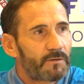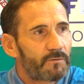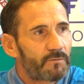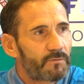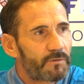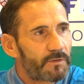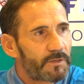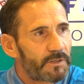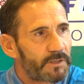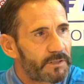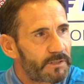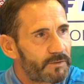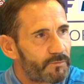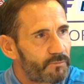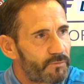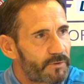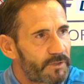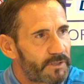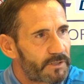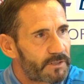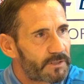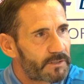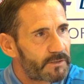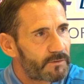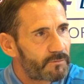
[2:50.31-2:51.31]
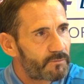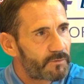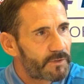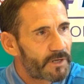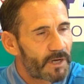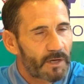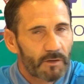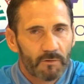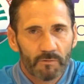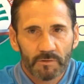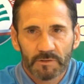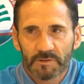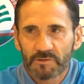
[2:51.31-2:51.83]

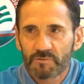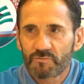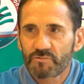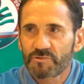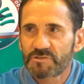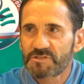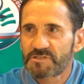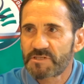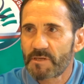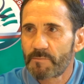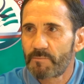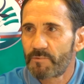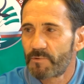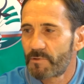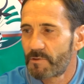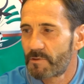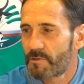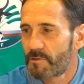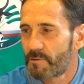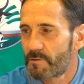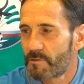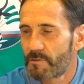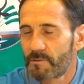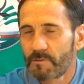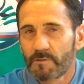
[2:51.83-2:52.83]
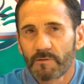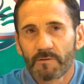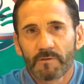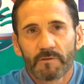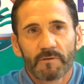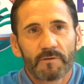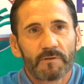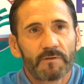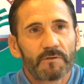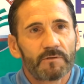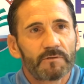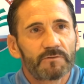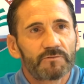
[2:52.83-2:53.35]
going to step to
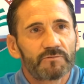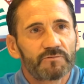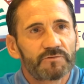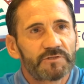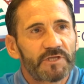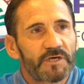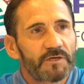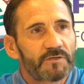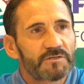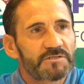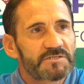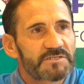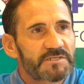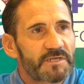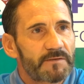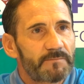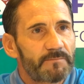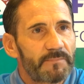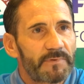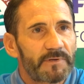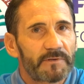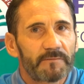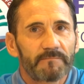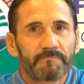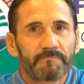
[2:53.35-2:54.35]
take a step.